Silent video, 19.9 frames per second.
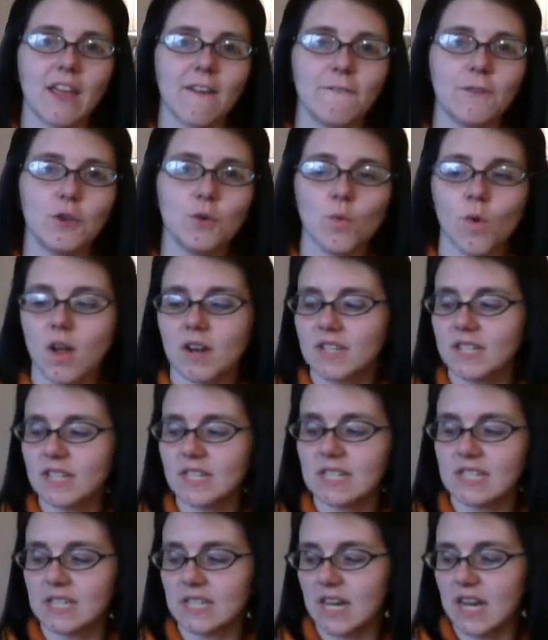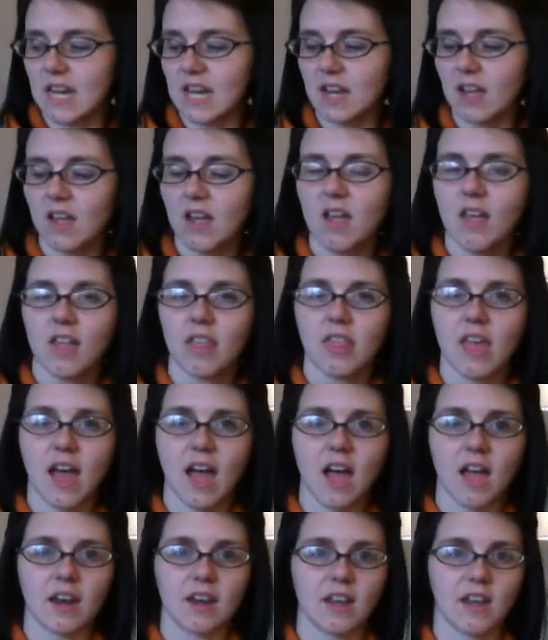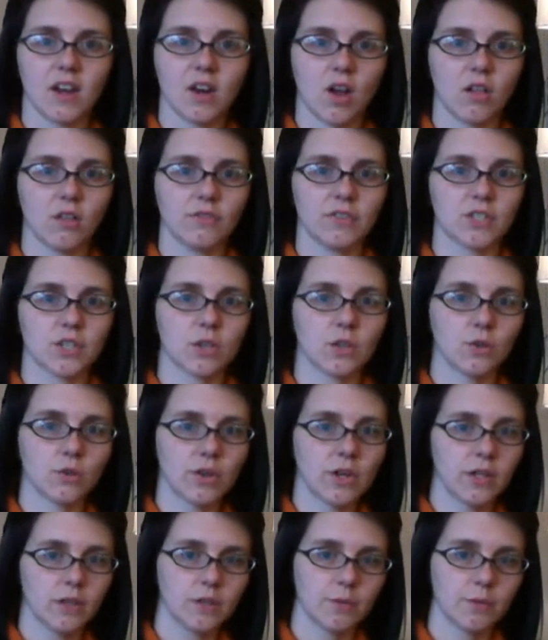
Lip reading: If you want to see that in all of its glory,